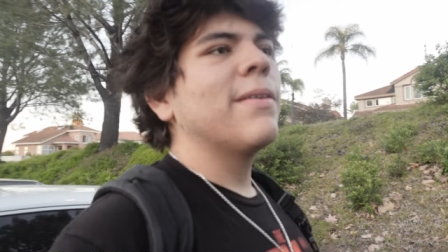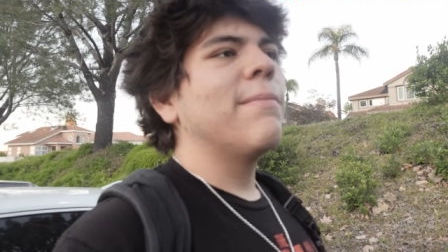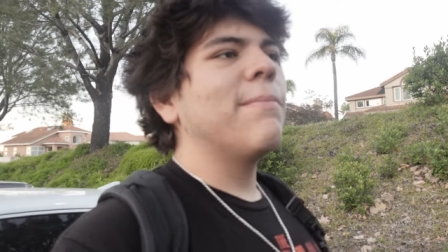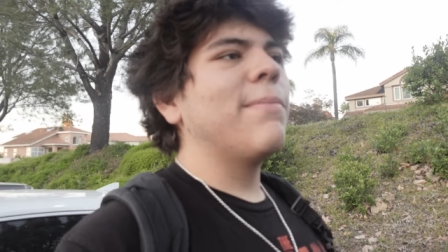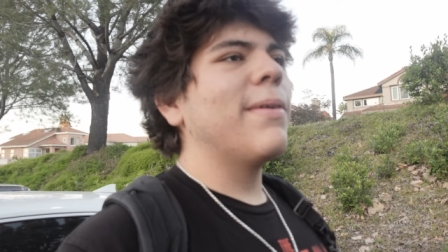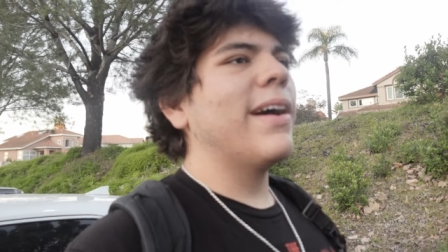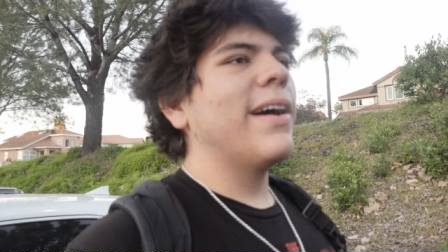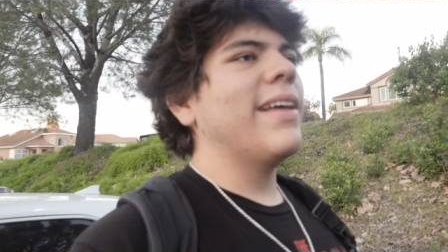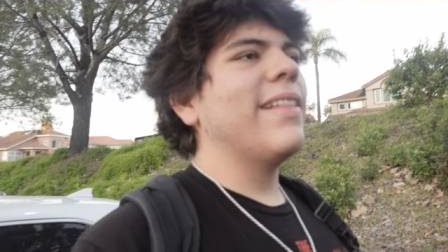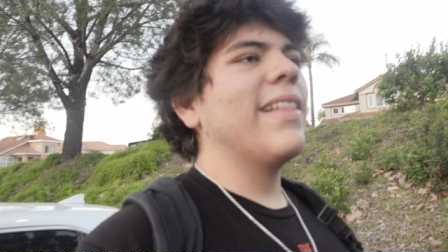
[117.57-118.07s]

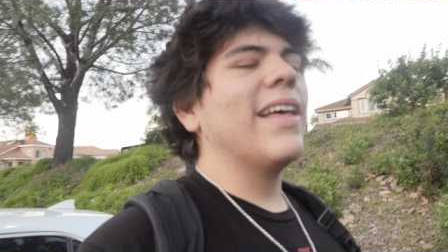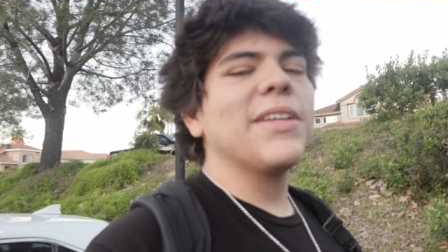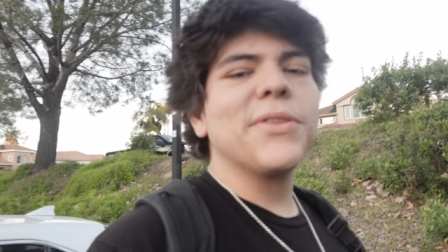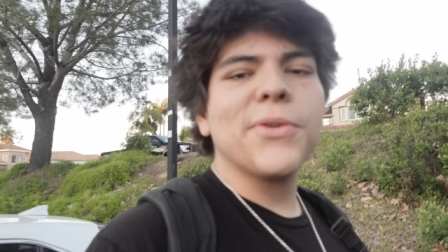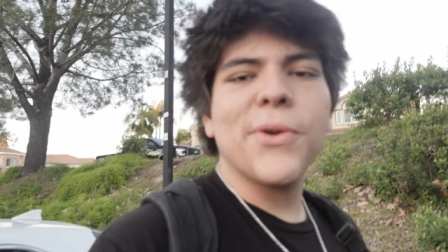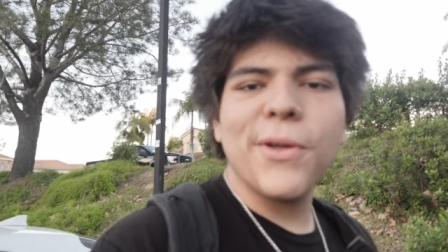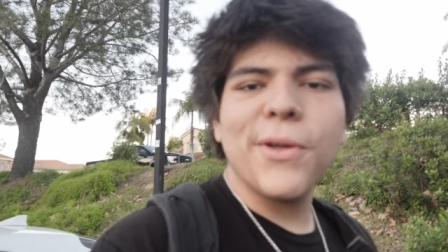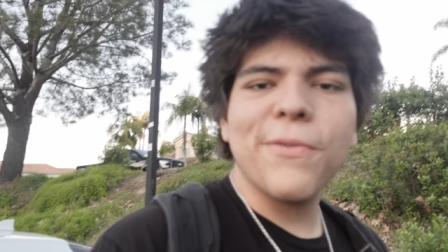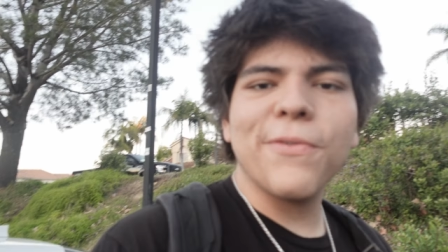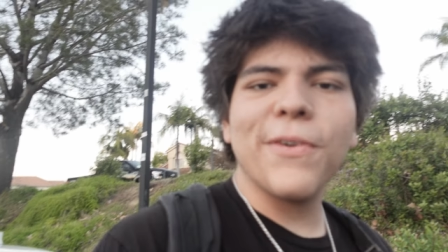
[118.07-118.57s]
but I
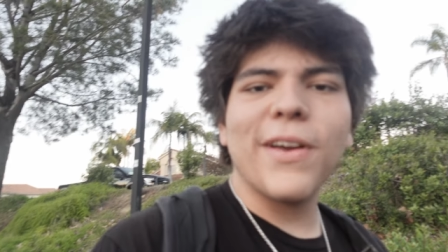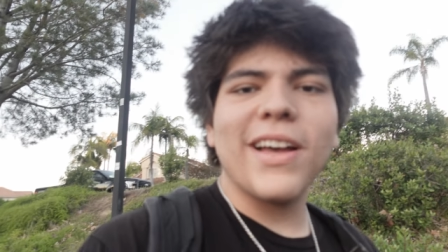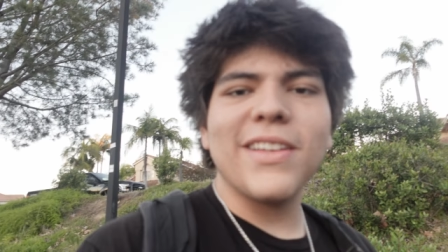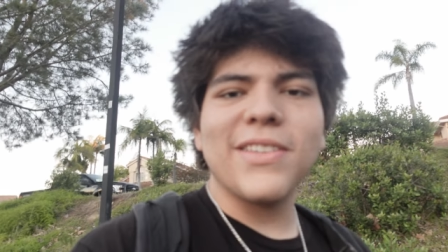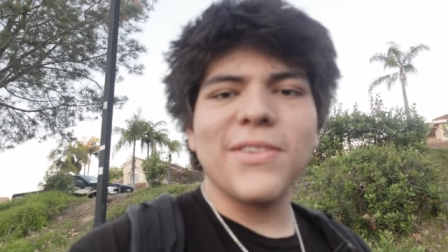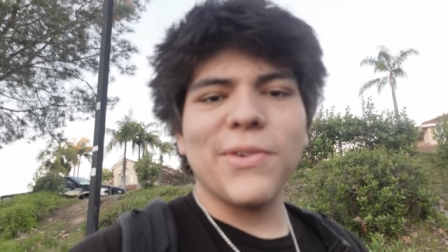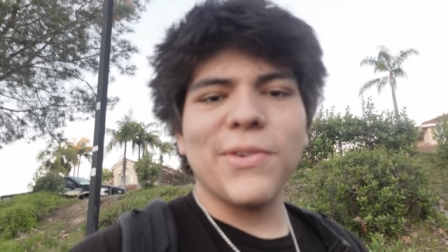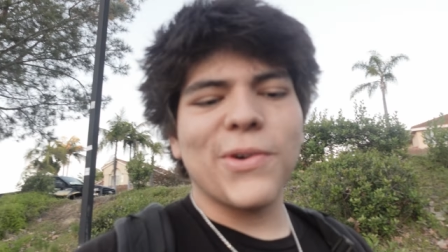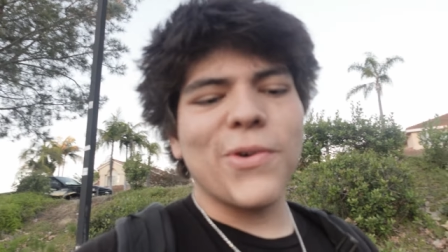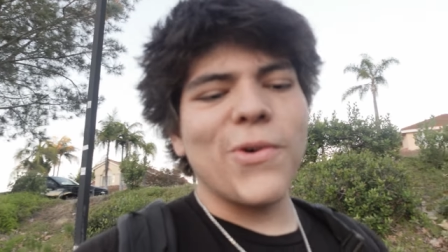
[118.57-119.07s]
totally forgot
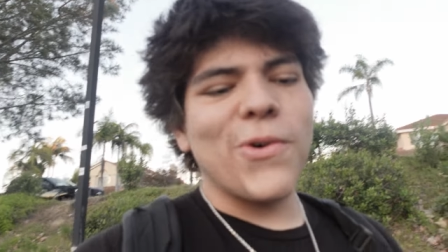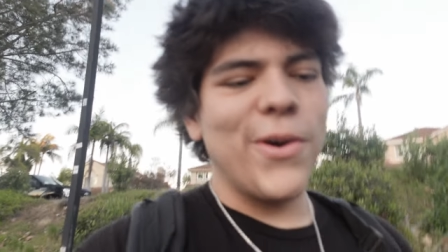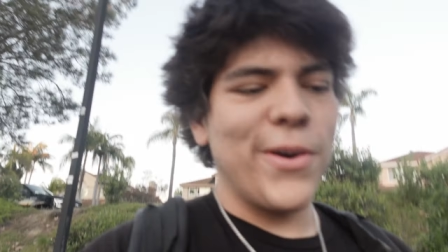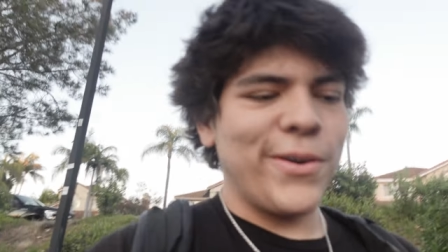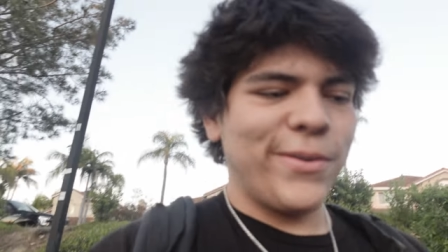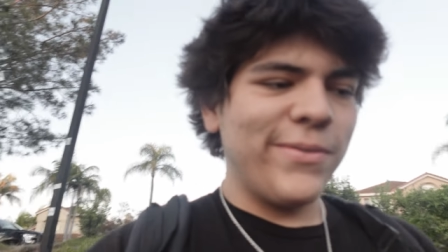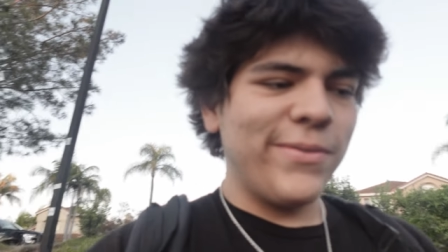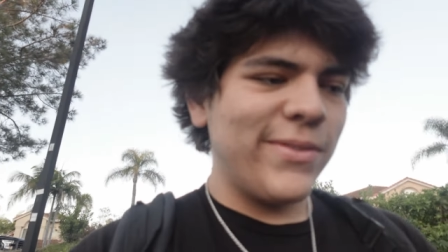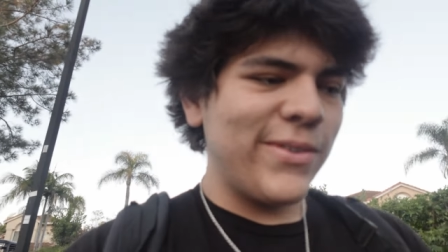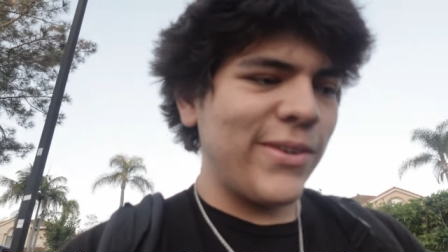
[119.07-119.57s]
to
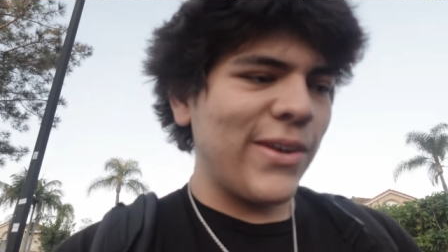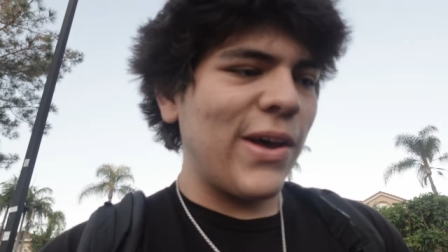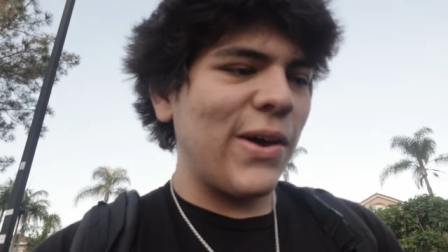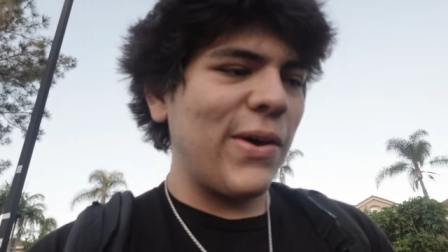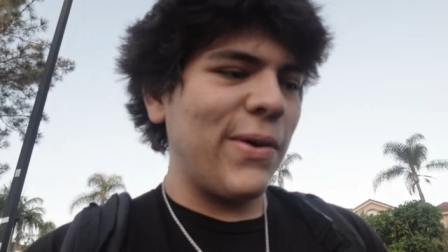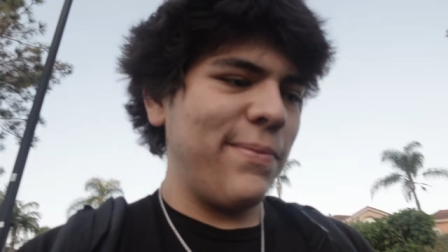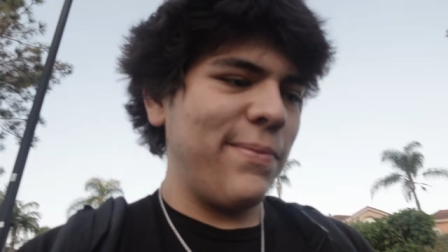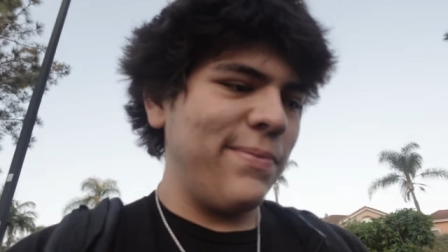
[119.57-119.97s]
record, so